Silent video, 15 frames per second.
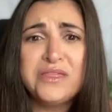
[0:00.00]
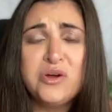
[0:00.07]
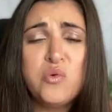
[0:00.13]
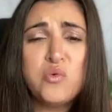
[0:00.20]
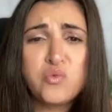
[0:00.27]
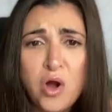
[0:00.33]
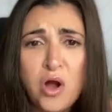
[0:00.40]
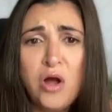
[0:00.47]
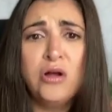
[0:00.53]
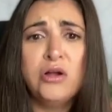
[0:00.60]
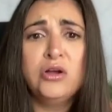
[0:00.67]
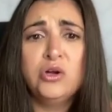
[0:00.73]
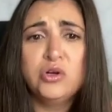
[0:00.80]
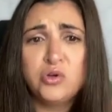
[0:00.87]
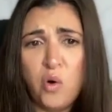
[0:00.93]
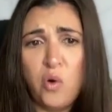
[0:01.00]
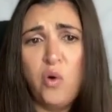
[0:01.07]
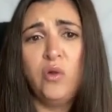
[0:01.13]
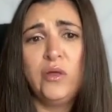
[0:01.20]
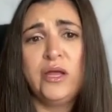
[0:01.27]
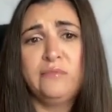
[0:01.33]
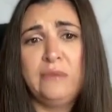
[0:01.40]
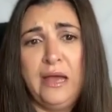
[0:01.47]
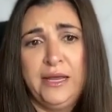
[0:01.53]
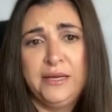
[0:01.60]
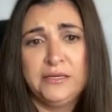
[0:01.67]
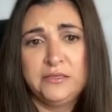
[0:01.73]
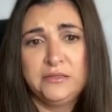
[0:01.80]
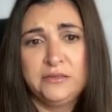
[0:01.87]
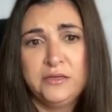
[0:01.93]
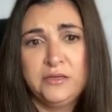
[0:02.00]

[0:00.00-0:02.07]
the wrong goal in mind.